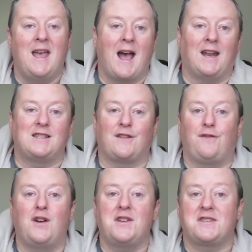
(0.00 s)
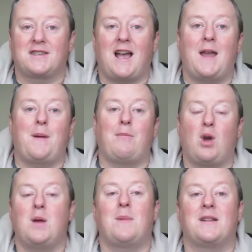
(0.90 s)
and it's the first time I'm
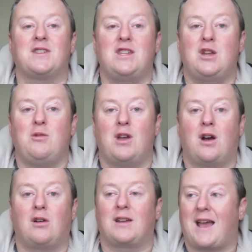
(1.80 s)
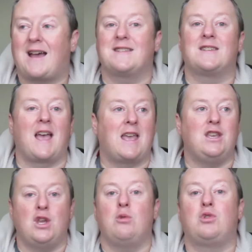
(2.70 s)
going back to New York as a
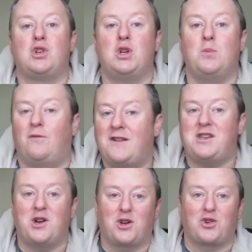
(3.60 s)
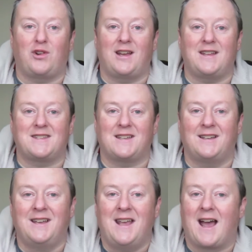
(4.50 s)
YouTube video creator.